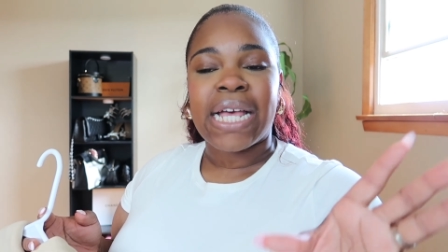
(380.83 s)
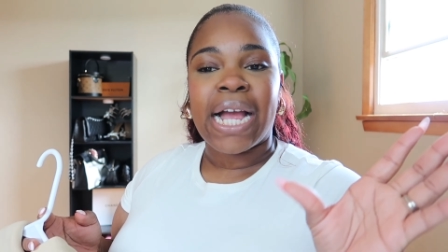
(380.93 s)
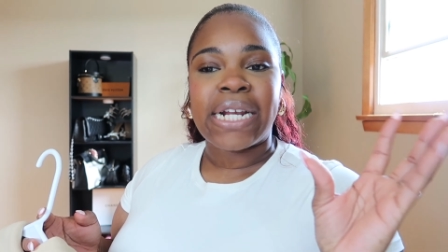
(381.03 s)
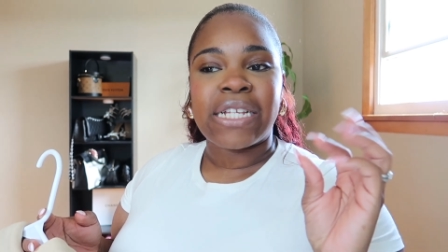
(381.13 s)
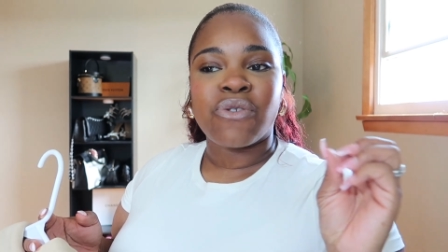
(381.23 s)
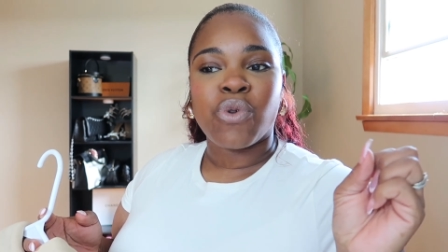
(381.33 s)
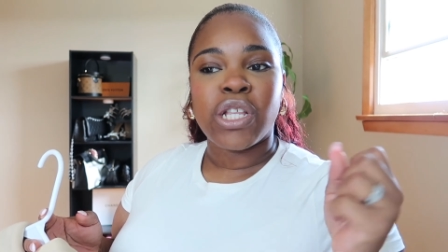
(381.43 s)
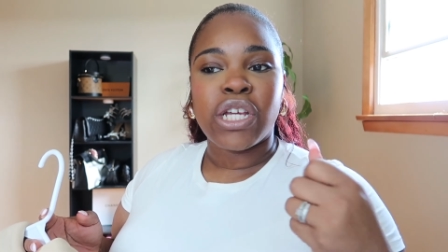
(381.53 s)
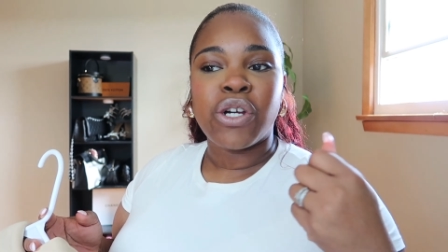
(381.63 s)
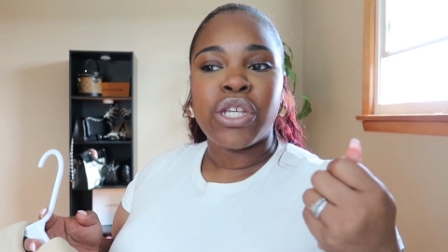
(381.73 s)
I got these
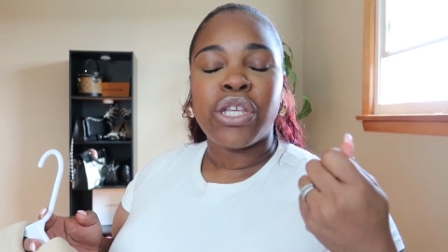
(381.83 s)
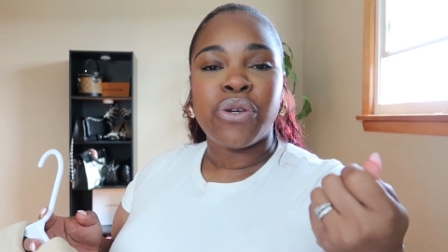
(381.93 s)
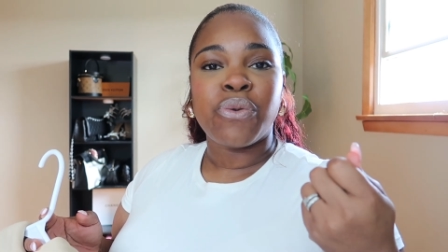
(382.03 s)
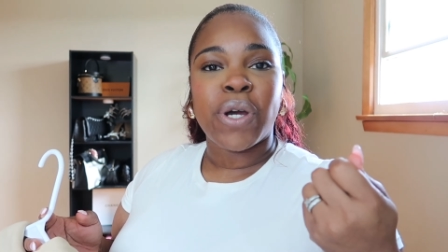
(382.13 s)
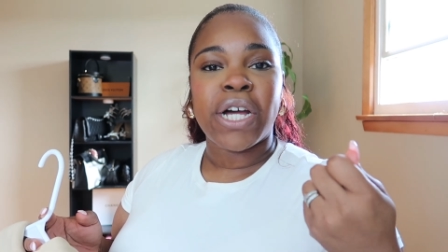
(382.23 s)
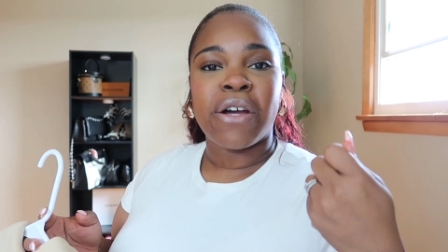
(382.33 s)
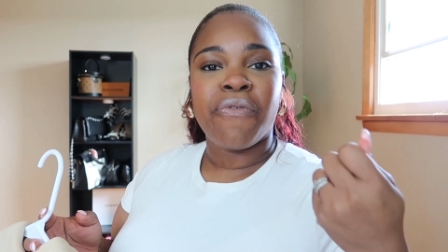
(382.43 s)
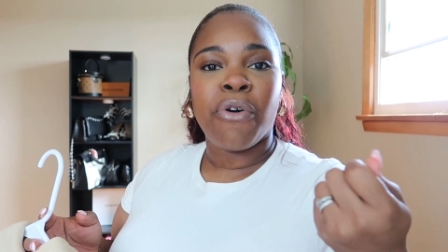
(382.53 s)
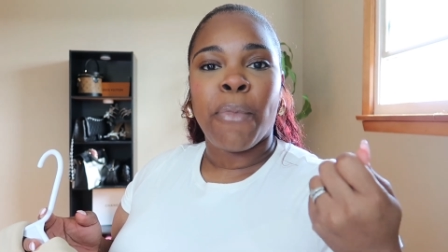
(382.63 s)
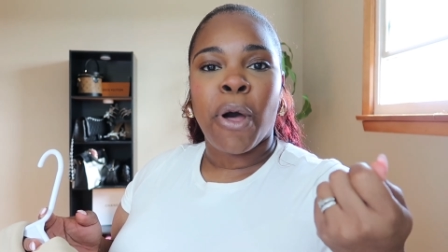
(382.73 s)
really cute uh,
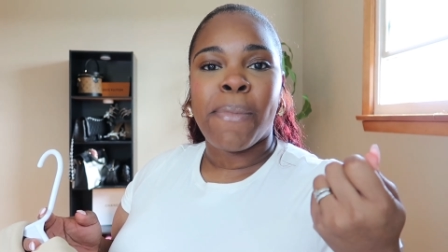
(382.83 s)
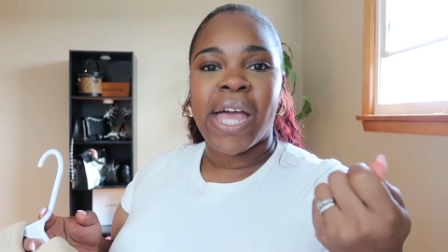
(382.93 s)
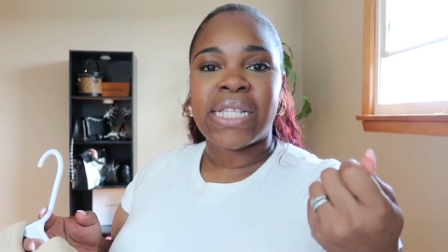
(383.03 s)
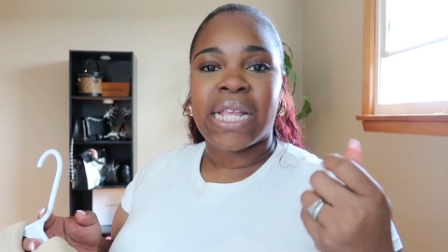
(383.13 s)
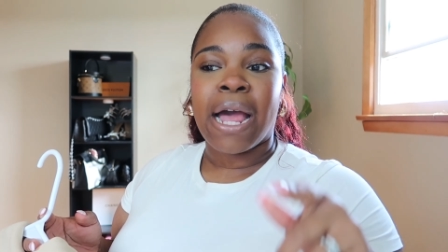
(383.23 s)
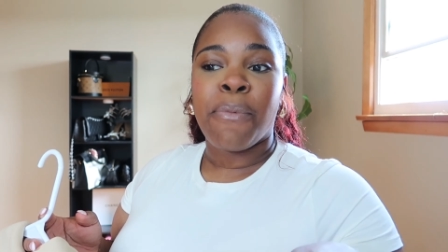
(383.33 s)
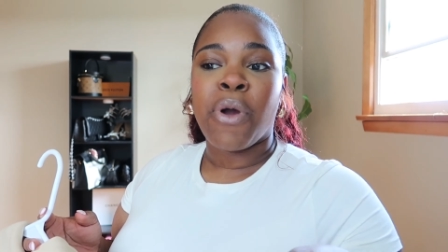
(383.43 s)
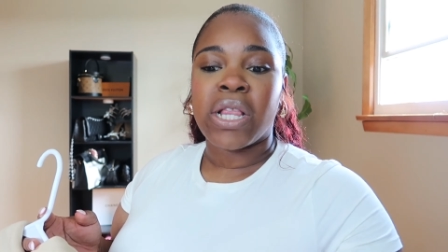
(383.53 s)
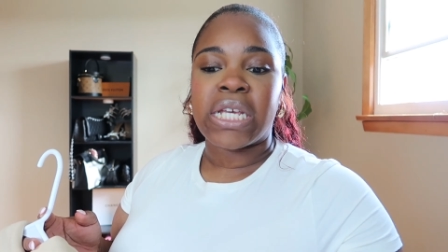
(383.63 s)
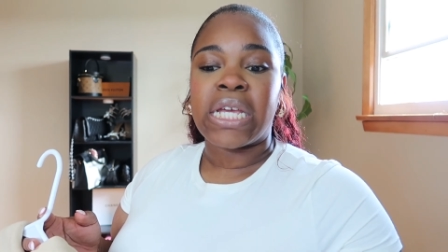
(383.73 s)
football bags that I'll
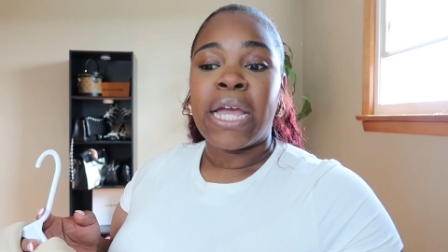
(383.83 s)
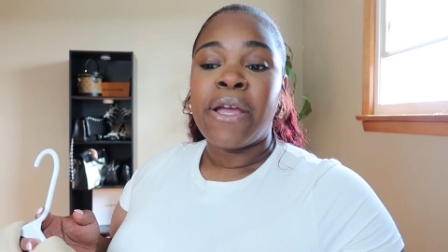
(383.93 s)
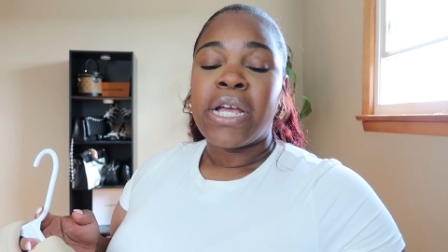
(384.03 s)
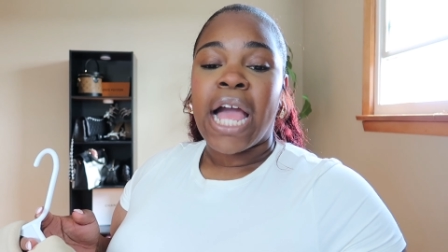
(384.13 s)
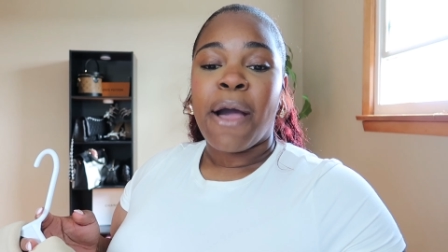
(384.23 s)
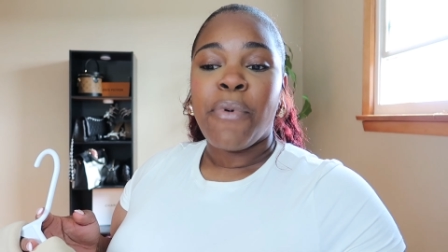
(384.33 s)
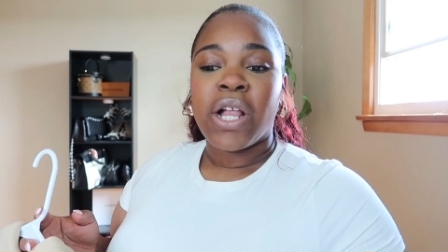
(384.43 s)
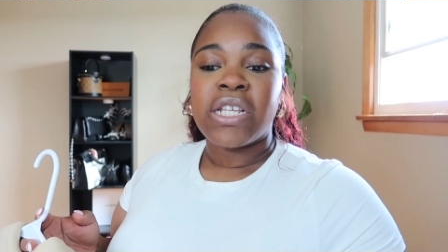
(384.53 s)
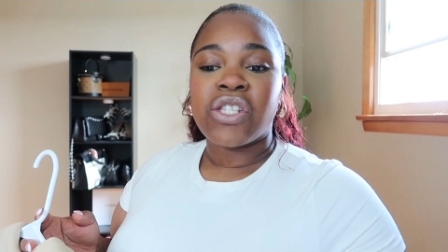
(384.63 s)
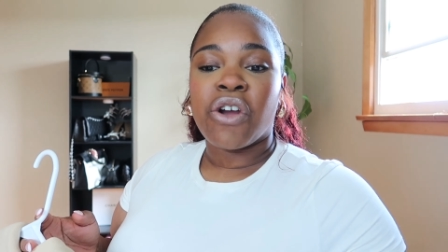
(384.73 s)
probably, I'll
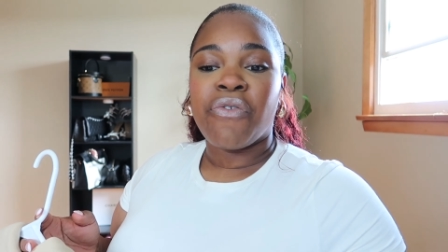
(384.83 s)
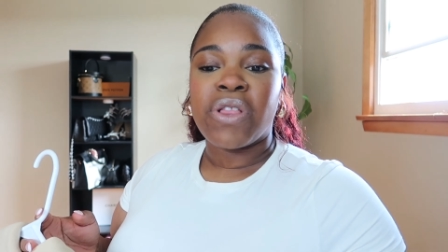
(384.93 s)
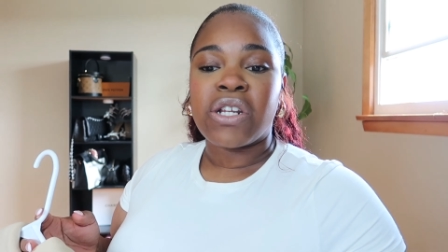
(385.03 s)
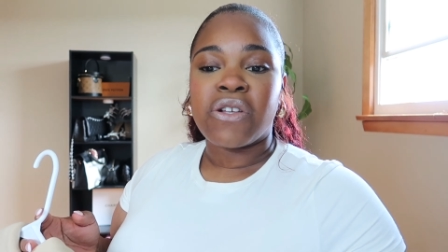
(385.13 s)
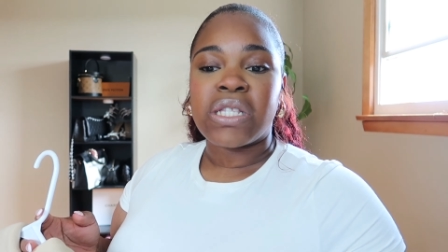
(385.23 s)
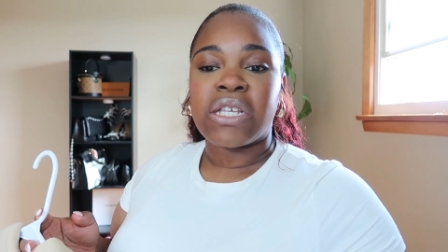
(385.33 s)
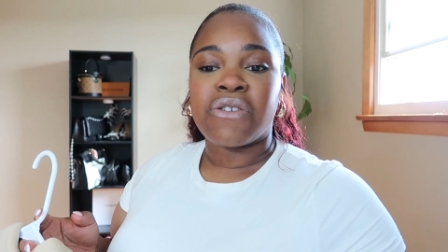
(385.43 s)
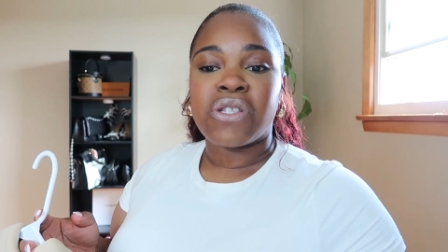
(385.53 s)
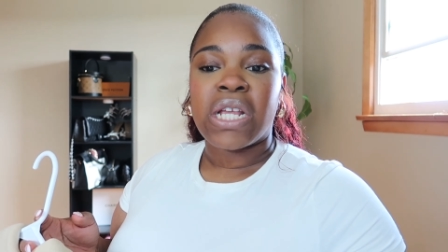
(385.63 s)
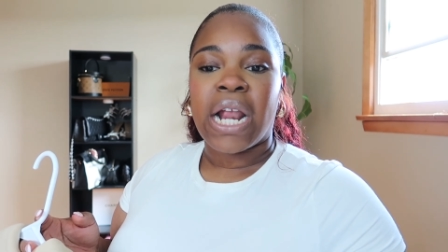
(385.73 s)
probably start filling those
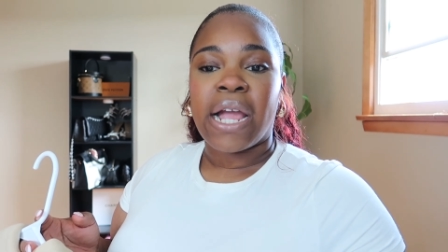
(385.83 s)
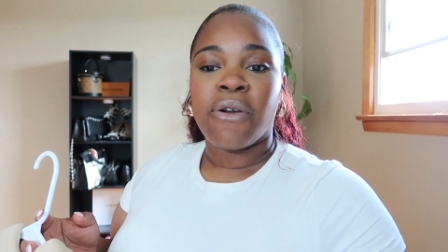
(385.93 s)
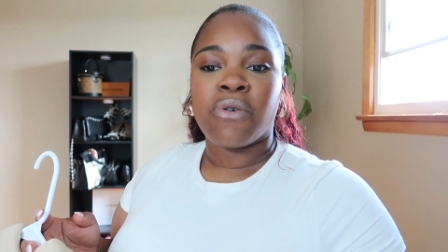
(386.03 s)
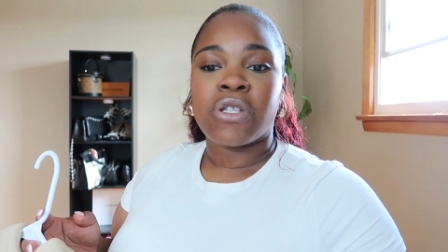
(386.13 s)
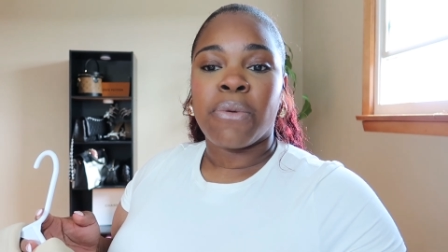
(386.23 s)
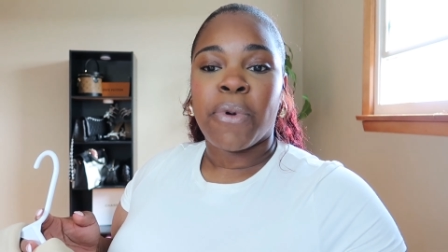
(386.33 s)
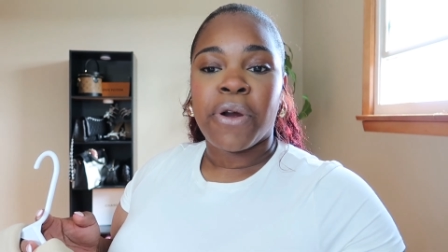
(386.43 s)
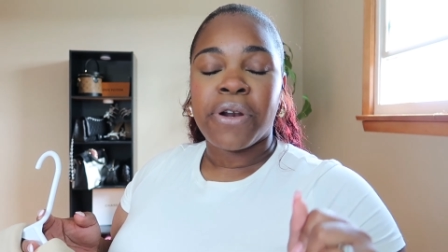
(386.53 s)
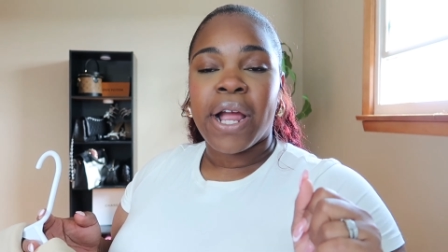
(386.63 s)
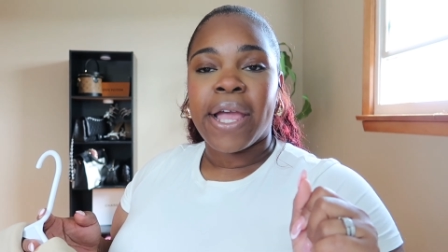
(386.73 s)
either tonight or
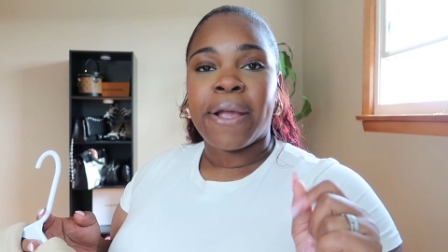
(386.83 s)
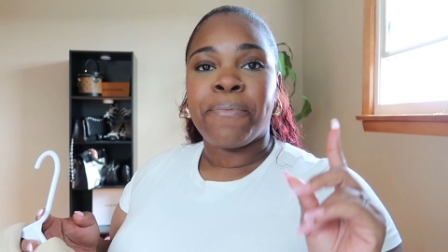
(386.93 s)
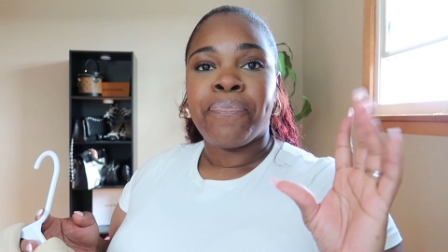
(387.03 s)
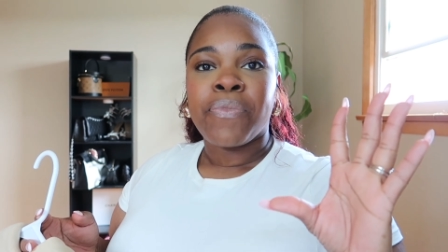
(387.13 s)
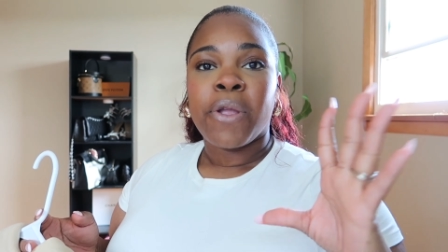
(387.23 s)
tomorrow night.